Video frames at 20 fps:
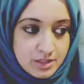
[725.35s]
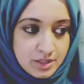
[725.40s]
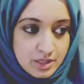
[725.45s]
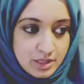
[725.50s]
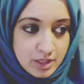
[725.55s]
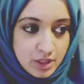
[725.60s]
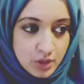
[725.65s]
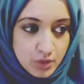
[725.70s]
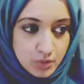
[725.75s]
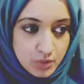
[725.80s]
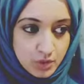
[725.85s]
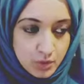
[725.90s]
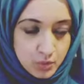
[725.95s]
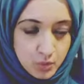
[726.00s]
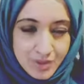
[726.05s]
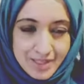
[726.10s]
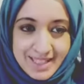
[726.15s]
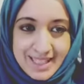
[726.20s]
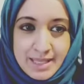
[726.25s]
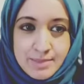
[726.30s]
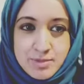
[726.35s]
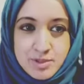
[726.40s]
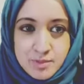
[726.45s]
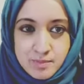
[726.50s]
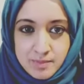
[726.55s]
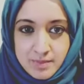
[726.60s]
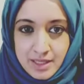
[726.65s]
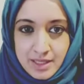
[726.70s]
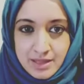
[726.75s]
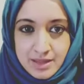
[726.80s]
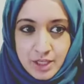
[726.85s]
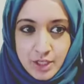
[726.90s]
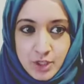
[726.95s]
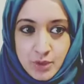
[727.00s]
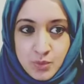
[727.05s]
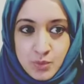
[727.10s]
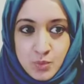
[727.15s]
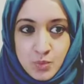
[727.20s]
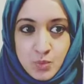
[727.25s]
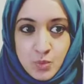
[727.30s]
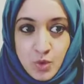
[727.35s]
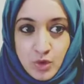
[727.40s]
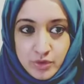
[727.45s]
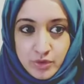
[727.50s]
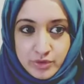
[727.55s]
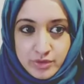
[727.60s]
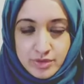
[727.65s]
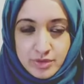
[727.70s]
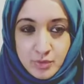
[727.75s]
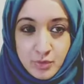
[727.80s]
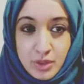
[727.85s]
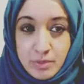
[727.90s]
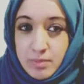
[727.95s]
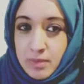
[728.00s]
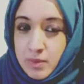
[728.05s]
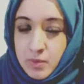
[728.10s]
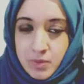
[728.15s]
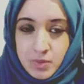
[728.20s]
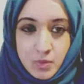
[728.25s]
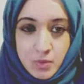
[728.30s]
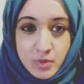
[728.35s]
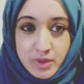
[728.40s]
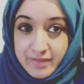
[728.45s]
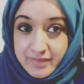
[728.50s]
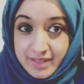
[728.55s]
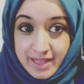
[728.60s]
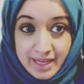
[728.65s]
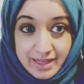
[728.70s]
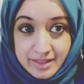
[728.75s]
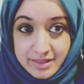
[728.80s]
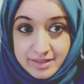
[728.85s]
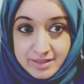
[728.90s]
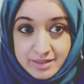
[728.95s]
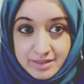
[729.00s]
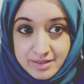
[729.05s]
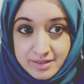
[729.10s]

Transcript: you know, you won't keep something that you want. You probably won't even get it.